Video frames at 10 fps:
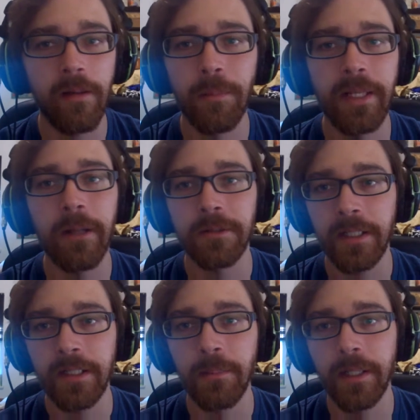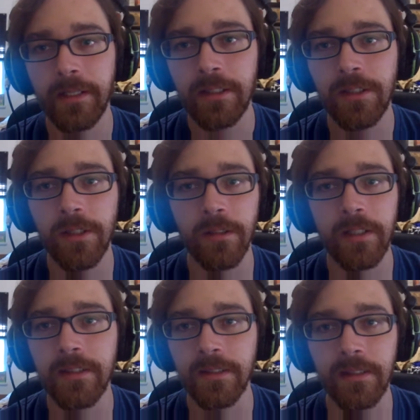be outdated by next year
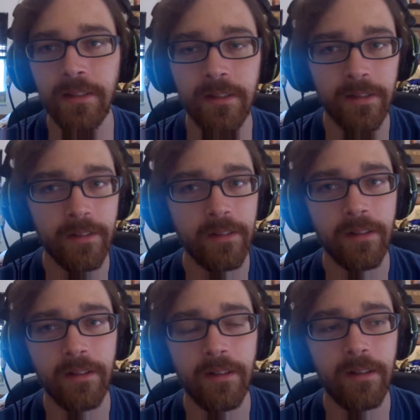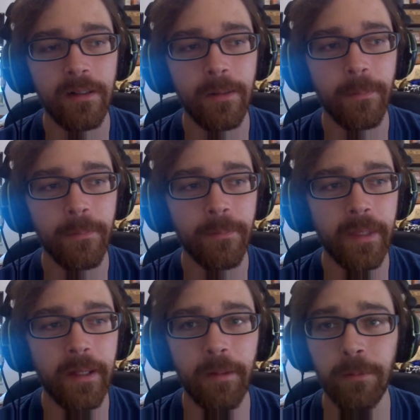easily.
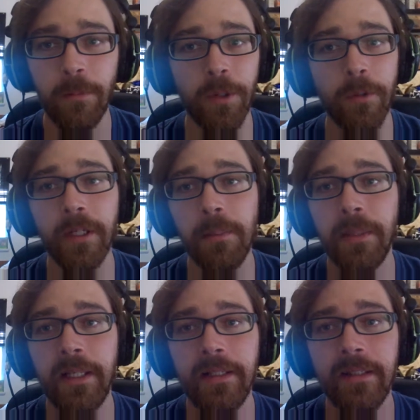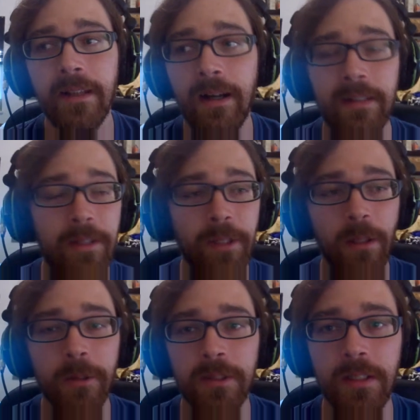And it would already be not even
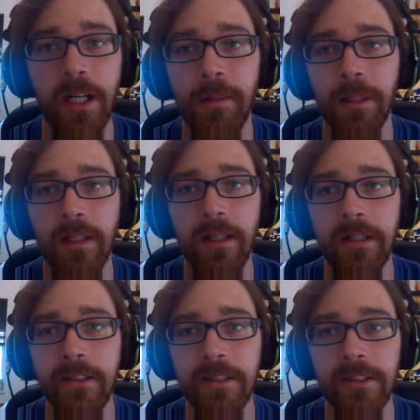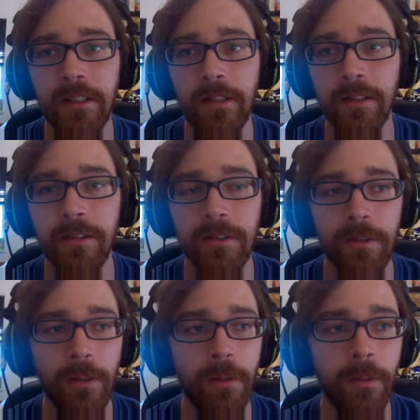close to top of the line this year,
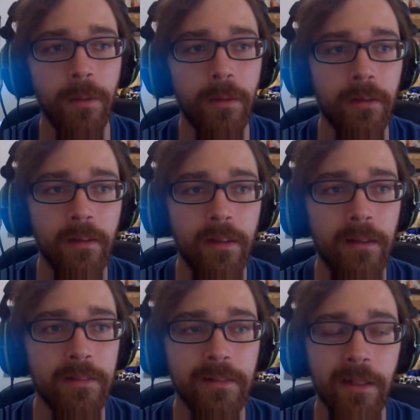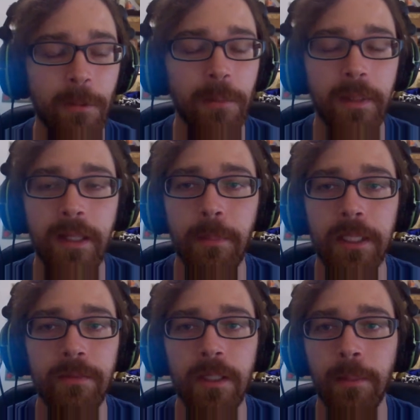so it wouldn't be that big
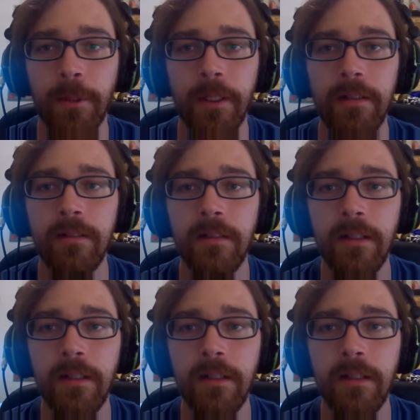of an upgrade.